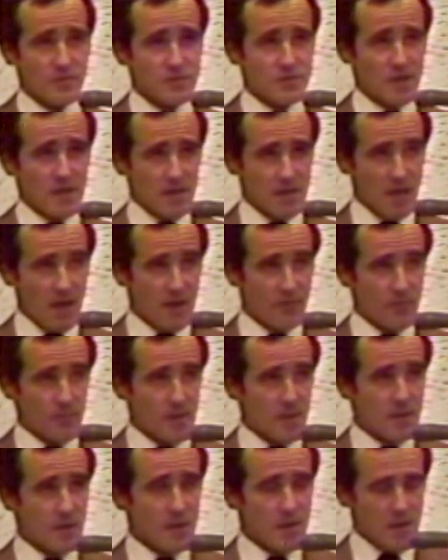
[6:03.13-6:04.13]
state
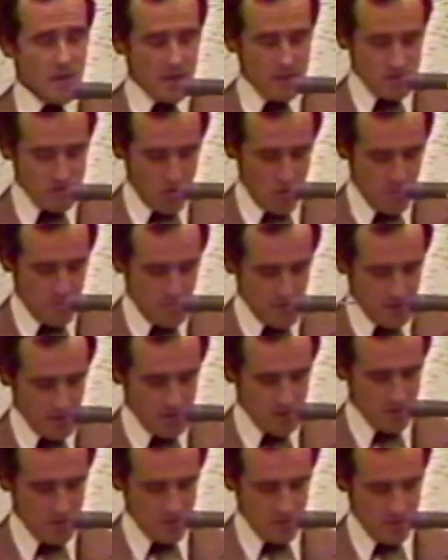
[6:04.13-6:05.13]
government. It's hoped
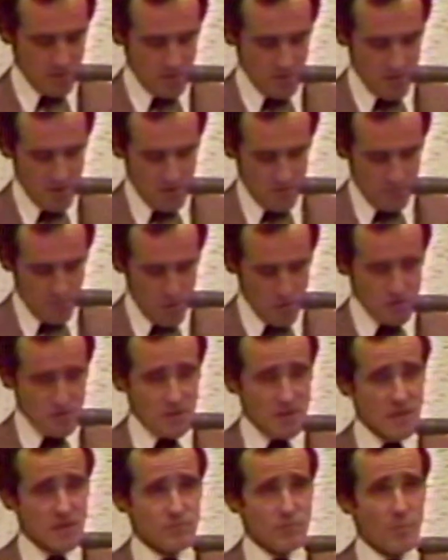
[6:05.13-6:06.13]
that
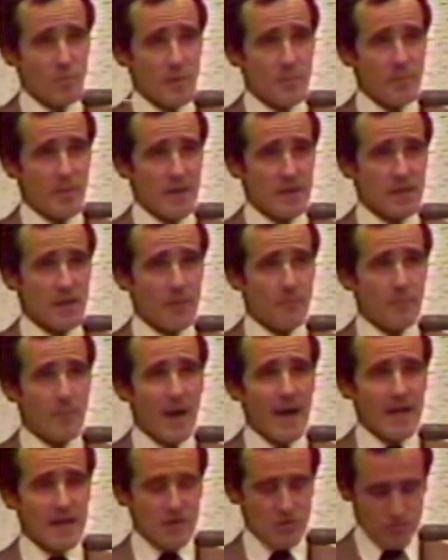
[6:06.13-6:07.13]
most of these will be picked up
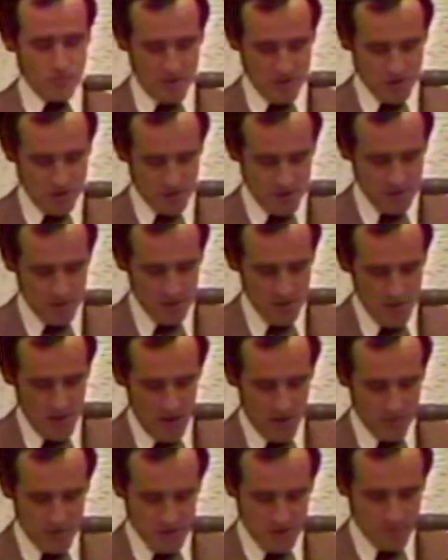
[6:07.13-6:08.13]
by attrition.
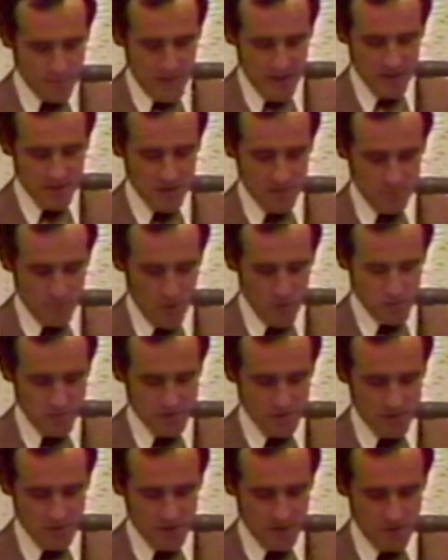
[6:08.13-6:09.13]
I would expect that
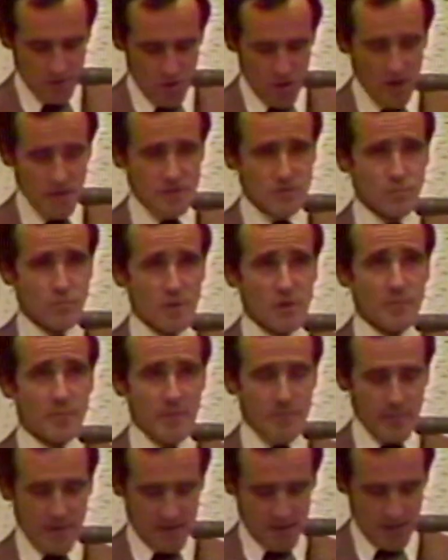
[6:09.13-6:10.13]
most of the loss will
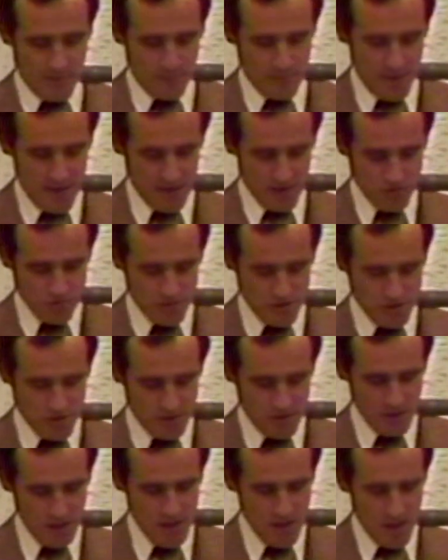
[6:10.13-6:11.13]
be picked up by
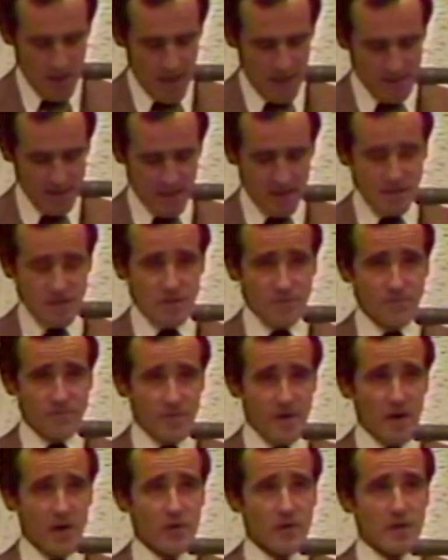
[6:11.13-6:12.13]
attrition. I think it's a
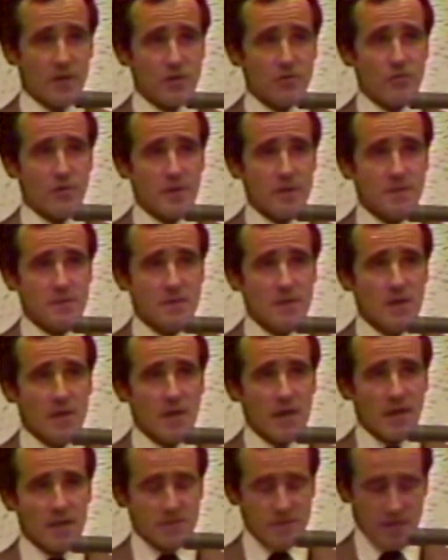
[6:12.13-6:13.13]
fair
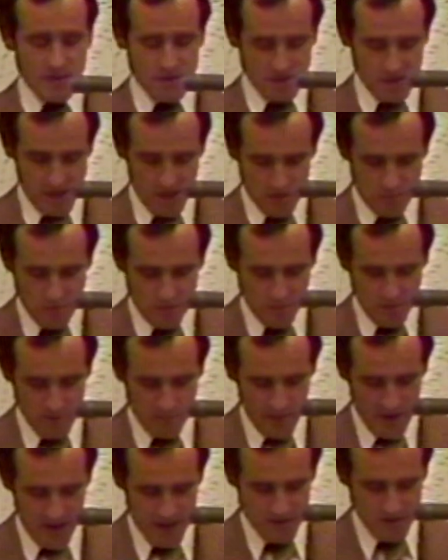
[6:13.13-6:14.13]
increase. As I said, when we
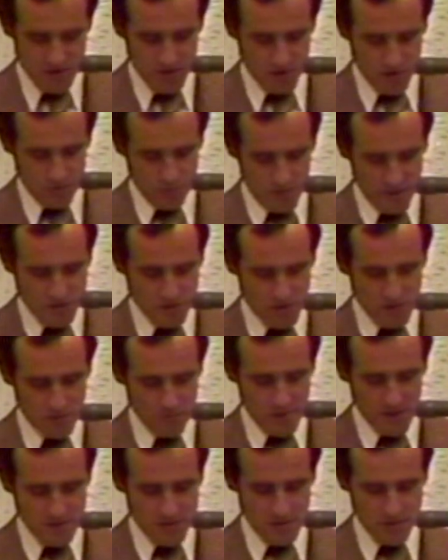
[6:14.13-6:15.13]
passed the
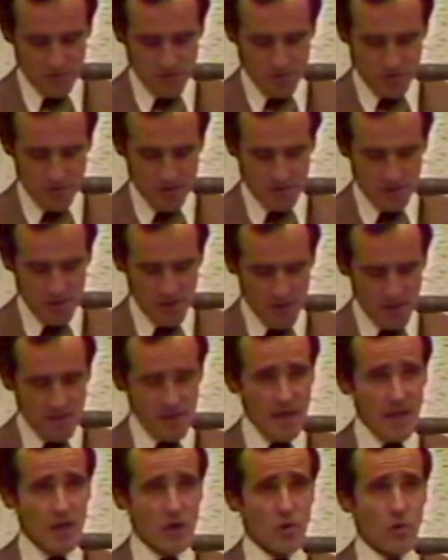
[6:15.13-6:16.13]
original resolution,
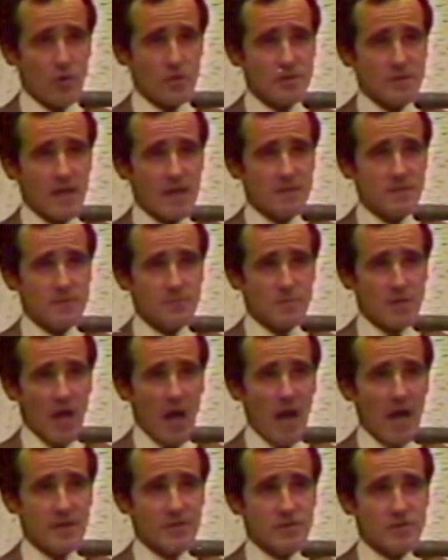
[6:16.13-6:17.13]
that, of course, had some
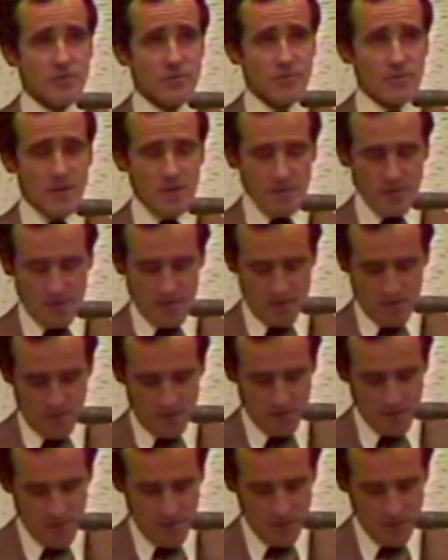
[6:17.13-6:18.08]
ties to it,